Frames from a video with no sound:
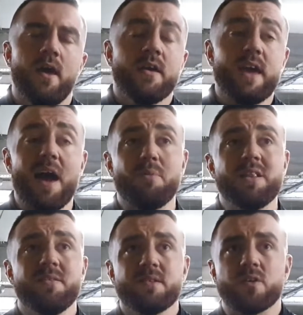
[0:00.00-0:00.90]
Yeah, well,
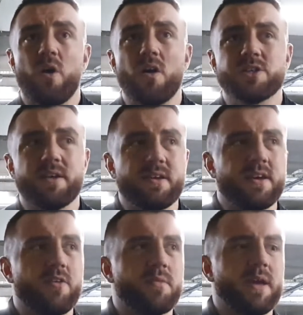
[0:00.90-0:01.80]
of course, you
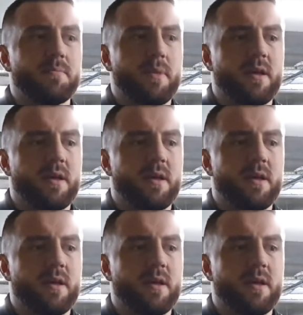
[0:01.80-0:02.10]
know what I mean?